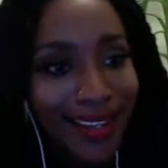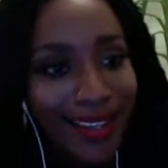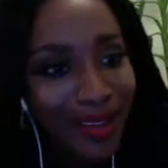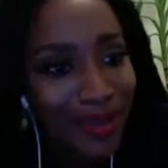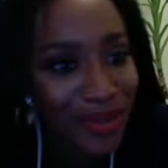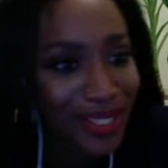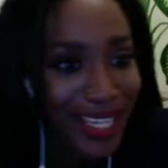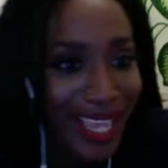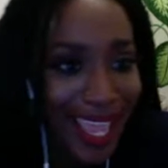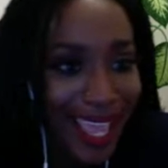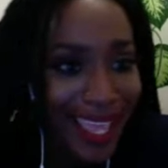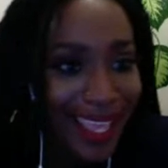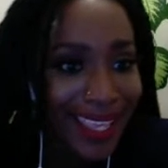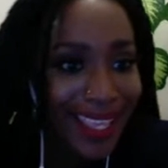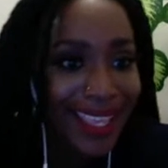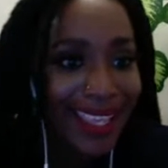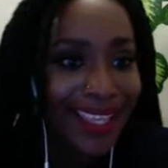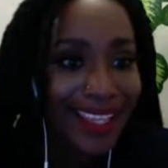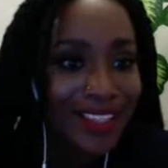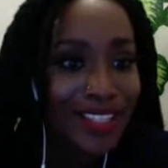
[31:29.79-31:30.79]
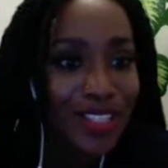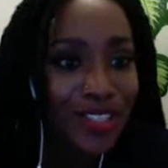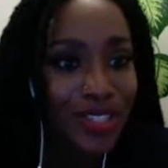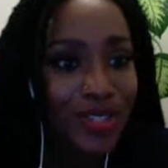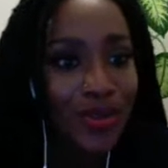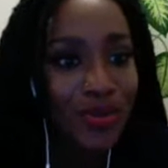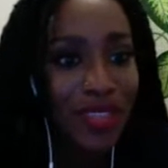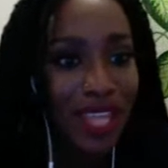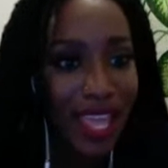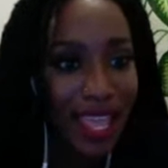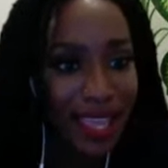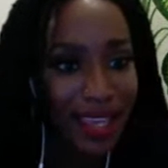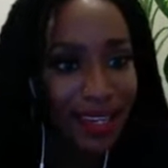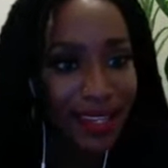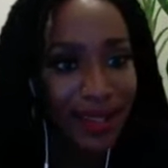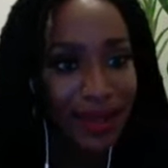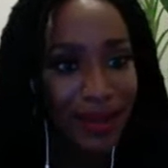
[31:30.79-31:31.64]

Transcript: okay, to do that.